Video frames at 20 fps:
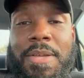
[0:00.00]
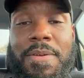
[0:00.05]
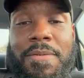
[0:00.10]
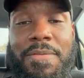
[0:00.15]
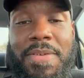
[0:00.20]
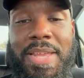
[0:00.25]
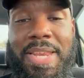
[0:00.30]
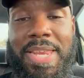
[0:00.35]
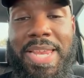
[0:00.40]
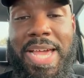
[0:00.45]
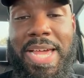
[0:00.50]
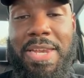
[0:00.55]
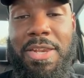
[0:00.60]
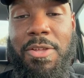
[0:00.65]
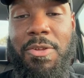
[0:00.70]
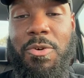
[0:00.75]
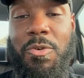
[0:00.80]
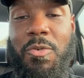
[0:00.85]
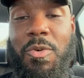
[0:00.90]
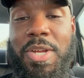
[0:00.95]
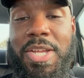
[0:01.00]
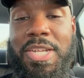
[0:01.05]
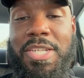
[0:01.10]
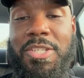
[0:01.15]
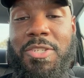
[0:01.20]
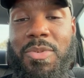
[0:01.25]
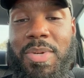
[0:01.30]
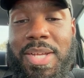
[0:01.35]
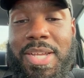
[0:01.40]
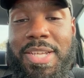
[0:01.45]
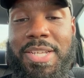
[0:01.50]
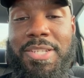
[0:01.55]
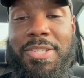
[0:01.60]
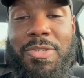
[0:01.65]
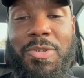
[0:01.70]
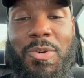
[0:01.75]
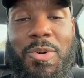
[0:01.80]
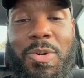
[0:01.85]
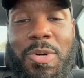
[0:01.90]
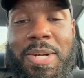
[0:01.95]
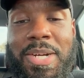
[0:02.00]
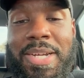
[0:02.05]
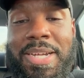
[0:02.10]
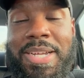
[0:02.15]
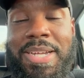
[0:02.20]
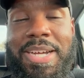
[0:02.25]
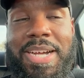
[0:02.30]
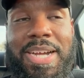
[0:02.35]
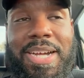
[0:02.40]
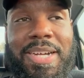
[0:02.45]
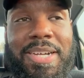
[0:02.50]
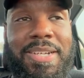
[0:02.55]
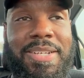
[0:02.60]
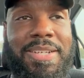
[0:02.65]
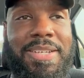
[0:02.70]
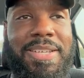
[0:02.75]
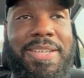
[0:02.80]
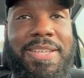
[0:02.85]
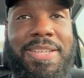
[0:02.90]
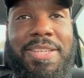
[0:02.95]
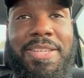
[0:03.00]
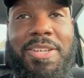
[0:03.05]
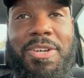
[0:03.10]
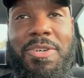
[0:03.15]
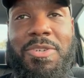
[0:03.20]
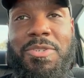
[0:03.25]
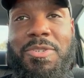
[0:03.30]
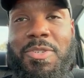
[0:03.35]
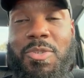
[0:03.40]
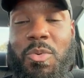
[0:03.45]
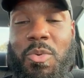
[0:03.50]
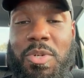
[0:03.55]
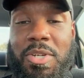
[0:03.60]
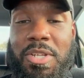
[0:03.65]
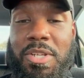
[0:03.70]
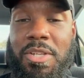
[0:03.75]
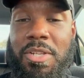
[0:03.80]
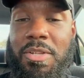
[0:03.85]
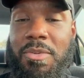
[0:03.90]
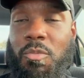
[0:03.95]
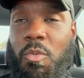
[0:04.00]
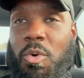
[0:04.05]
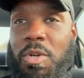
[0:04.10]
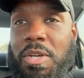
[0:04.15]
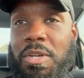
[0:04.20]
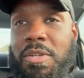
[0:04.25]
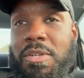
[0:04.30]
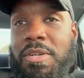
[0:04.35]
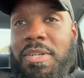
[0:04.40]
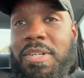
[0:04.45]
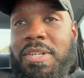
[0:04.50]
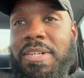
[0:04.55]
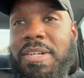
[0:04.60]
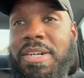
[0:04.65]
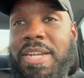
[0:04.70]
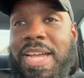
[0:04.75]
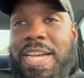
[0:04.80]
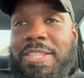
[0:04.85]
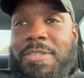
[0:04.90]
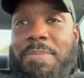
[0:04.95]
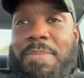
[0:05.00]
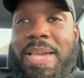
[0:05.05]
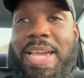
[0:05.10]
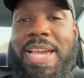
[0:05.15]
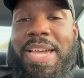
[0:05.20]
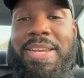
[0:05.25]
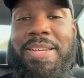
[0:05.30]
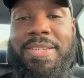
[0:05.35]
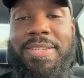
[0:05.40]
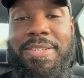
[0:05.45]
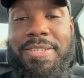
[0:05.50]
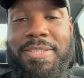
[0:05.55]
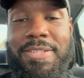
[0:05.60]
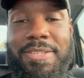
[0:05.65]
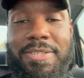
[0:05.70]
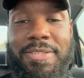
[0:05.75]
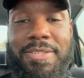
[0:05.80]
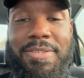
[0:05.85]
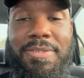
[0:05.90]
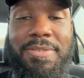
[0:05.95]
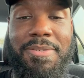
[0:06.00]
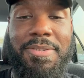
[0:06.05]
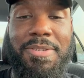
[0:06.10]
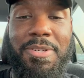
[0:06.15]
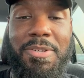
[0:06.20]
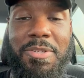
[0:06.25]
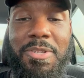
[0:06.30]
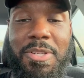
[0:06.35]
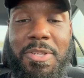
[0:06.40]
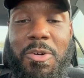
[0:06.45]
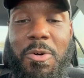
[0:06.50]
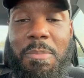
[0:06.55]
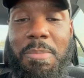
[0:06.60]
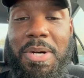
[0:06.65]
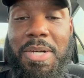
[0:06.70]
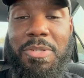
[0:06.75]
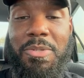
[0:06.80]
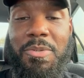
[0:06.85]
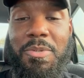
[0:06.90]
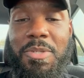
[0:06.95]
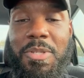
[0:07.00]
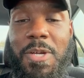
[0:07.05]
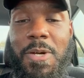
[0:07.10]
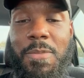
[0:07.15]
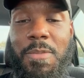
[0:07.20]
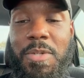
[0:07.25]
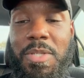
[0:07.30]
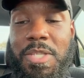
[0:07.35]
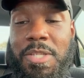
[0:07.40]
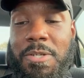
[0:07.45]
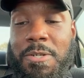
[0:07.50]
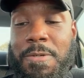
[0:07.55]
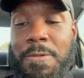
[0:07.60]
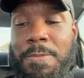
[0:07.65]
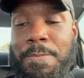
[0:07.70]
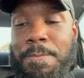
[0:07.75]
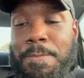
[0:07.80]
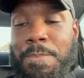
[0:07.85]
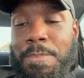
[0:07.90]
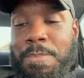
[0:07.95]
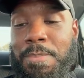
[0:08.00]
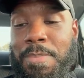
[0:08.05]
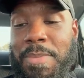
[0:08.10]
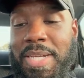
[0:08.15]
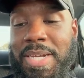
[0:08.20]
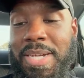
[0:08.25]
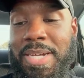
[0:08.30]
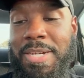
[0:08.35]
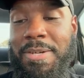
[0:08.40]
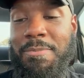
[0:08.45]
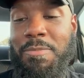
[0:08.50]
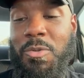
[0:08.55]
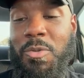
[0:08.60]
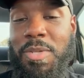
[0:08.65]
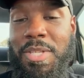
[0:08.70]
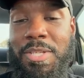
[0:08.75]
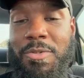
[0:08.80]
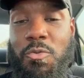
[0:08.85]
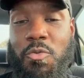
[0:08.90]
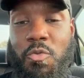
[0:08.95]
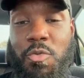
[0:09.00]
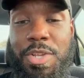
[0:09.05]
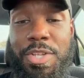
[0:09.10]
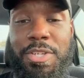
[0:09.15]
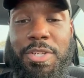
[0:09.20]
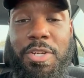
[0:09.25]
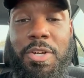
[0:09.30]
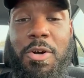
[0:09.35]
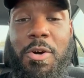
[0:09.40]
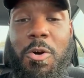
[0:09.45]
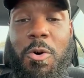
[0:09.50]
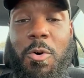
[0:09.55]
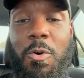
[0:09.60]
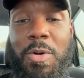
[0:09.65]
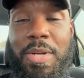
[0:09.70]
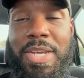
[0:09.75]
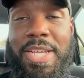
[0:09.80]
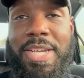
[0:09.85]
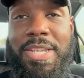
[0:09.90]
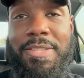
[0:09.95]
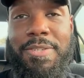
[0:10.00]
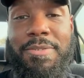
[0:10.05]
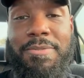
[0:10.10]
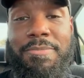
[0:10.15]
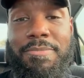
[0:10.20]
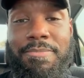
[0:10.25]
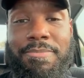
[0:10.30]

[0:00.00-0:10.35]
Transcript: fit in that little red dress or, uh, you know, you just want to want to look good as a man and get your, you know, your little muscles up until um, you, you reach your goal and then you